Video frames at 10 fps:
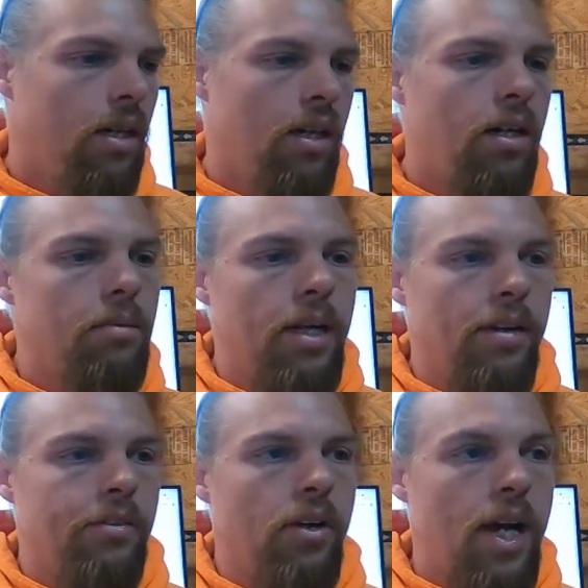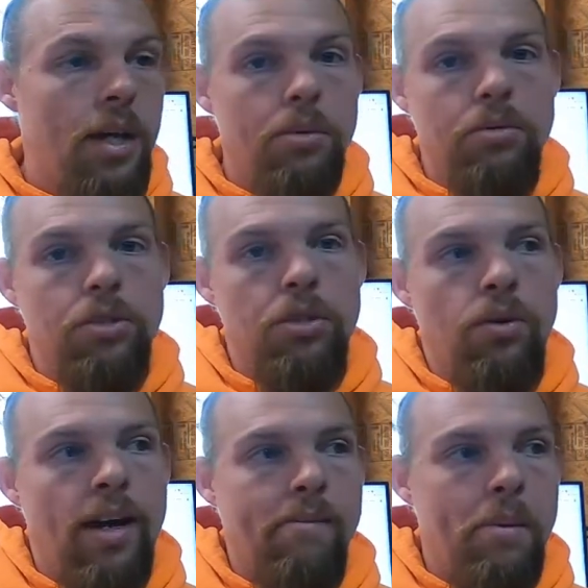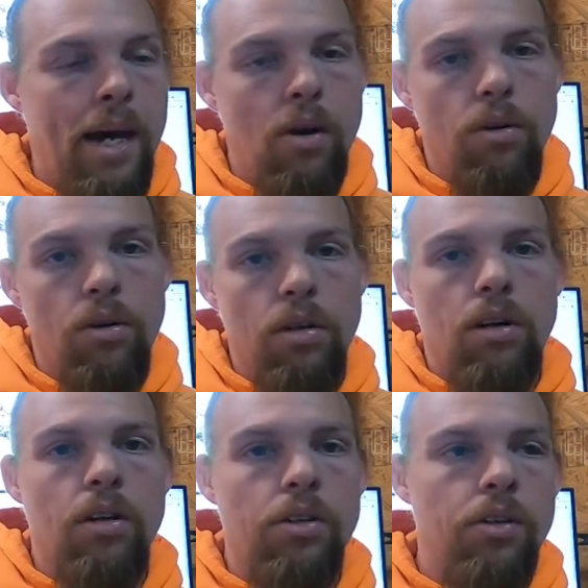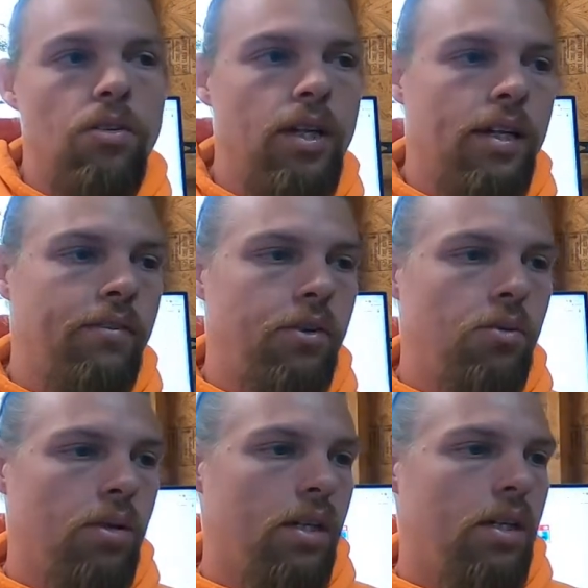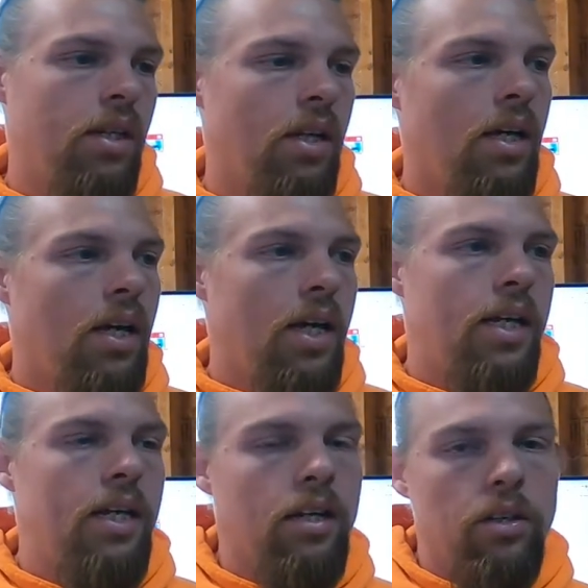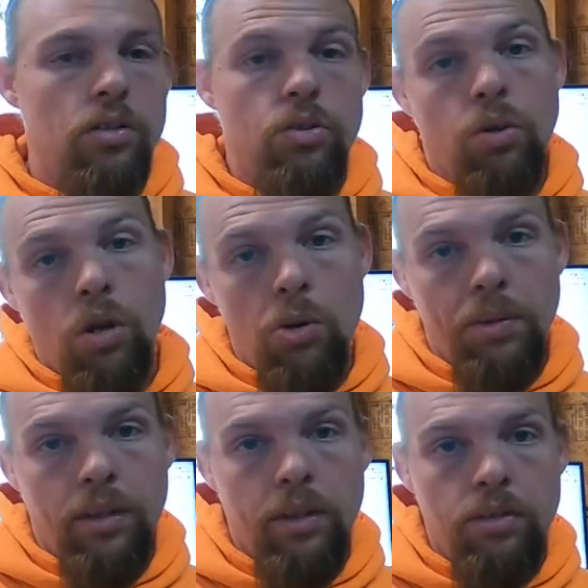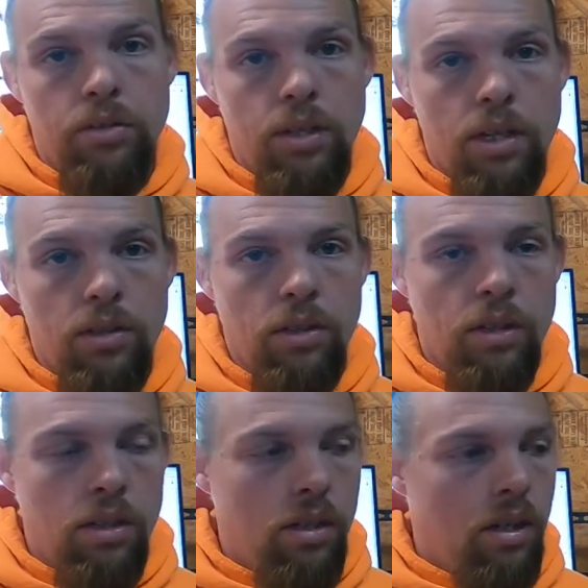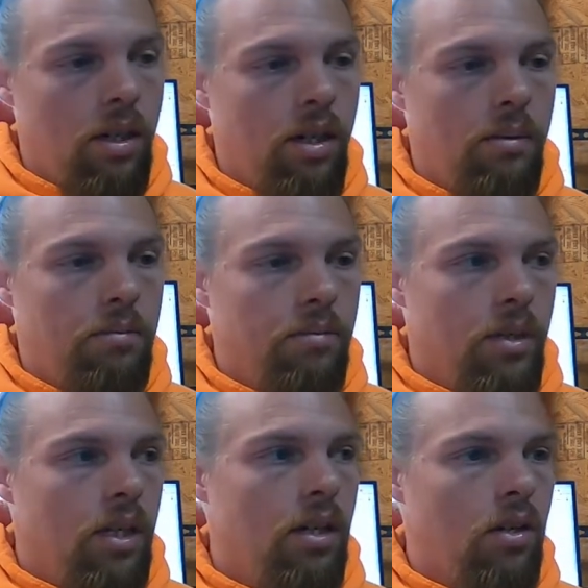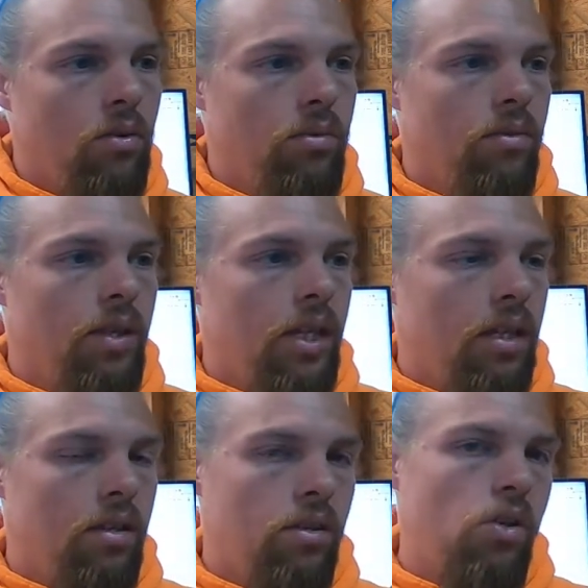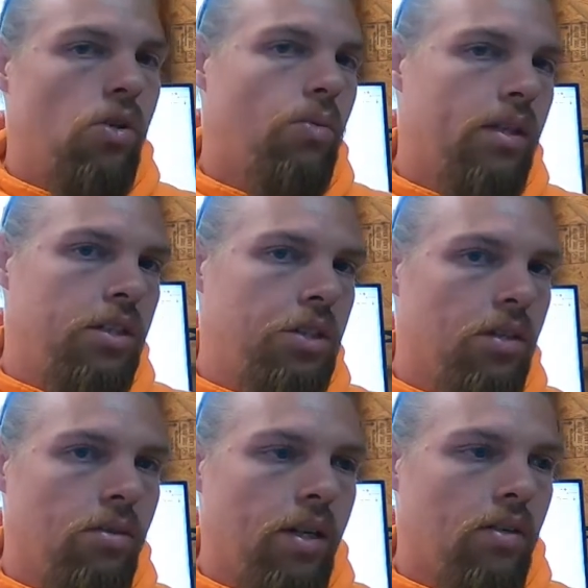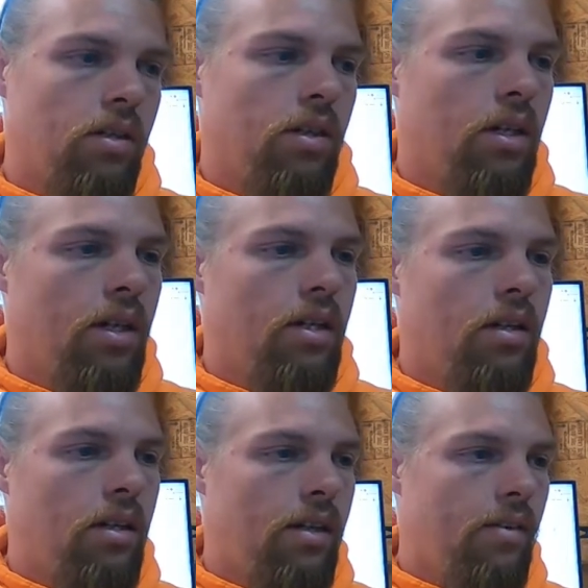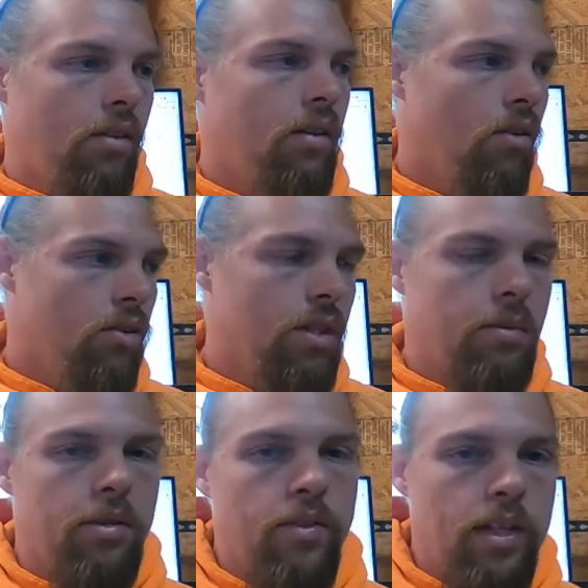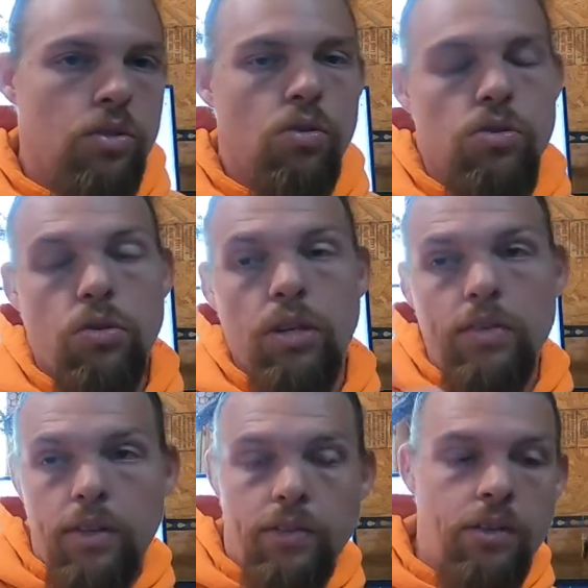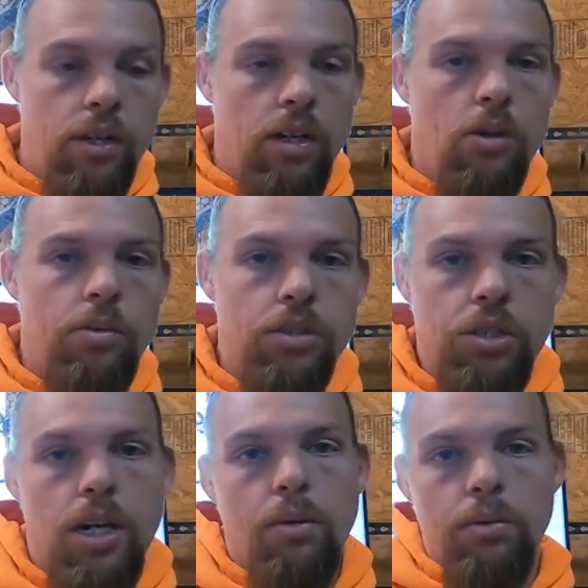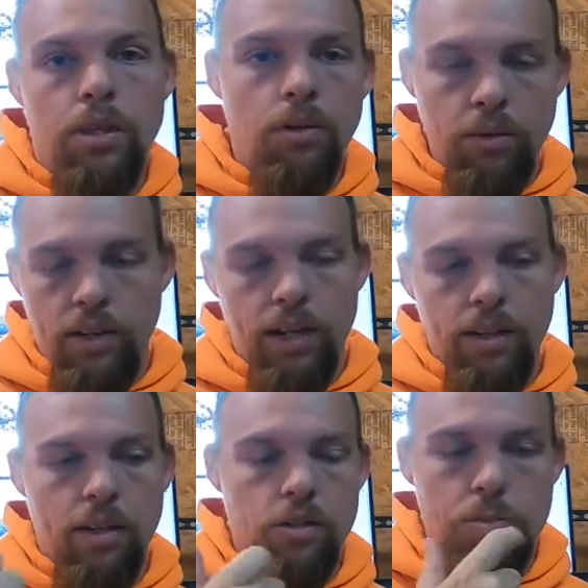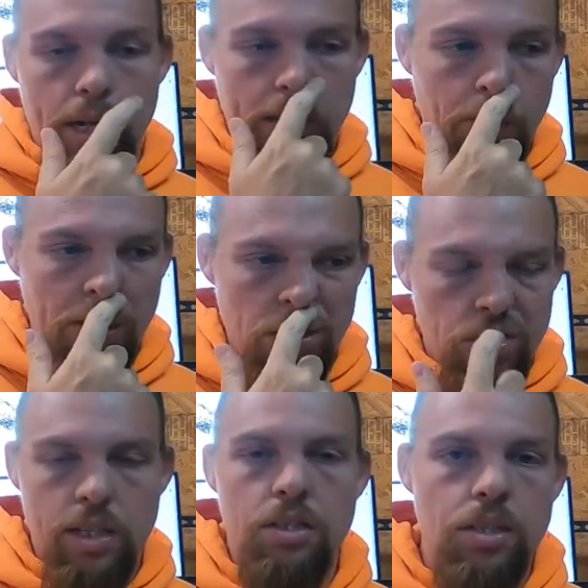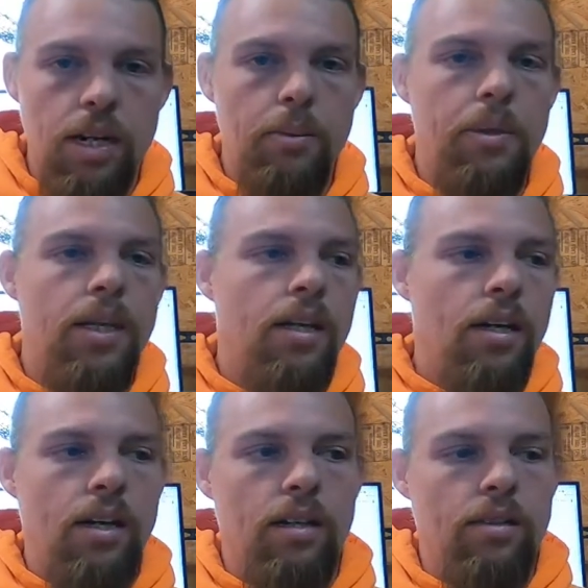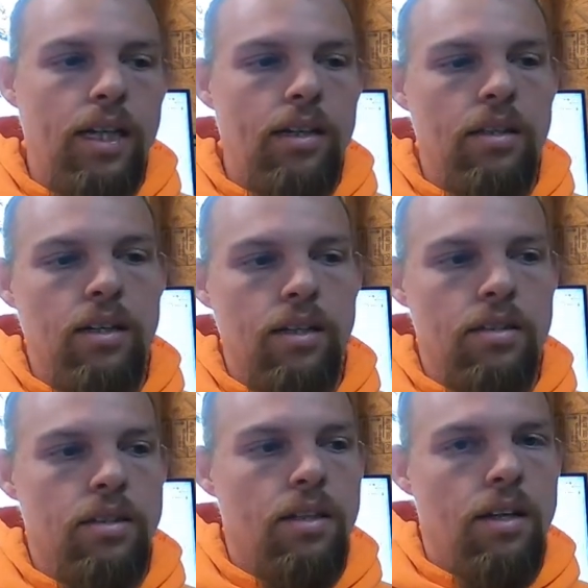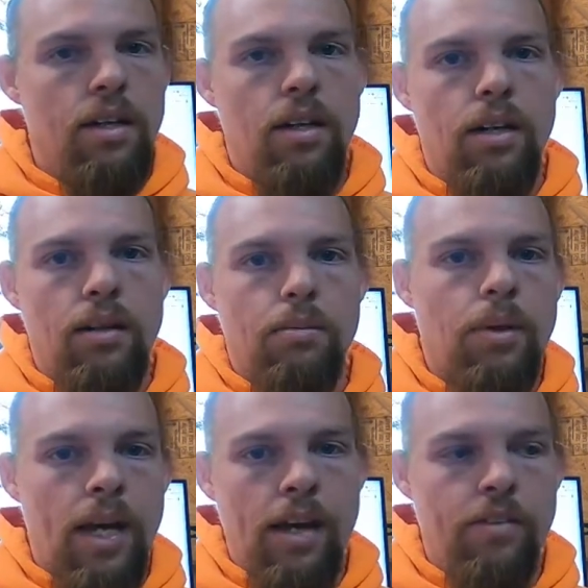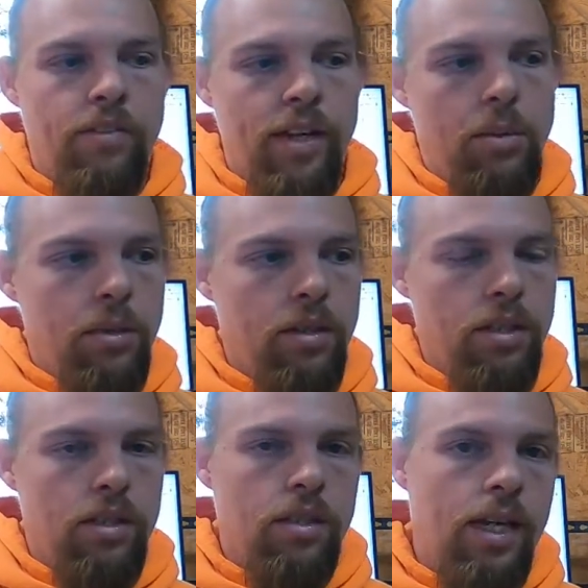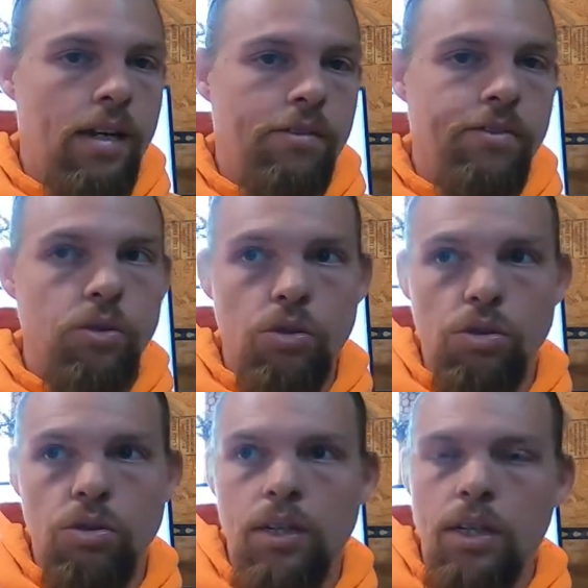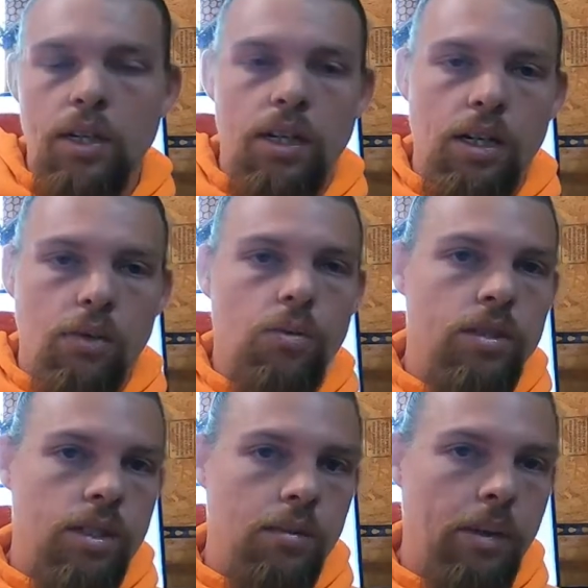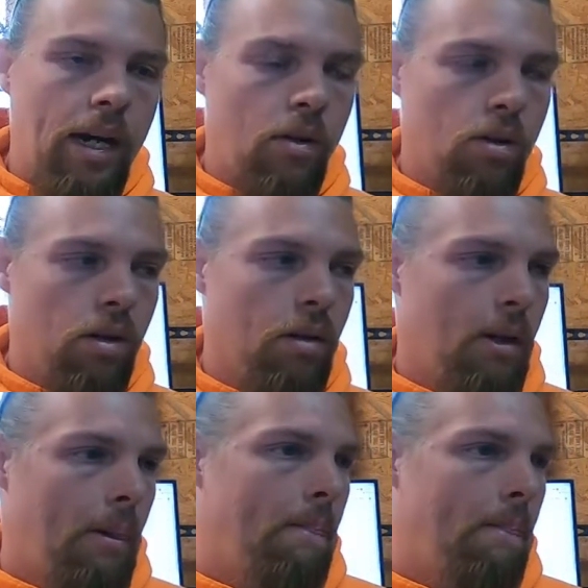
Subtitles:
Now, if you're able to have power on you, like if you run a enclosed or open closed trailer, you know, then you can run a generator or something of that source. Or even if you're at home in the shop, you know, we've got another spot that we use in the shop that does have availability to have full 110 power.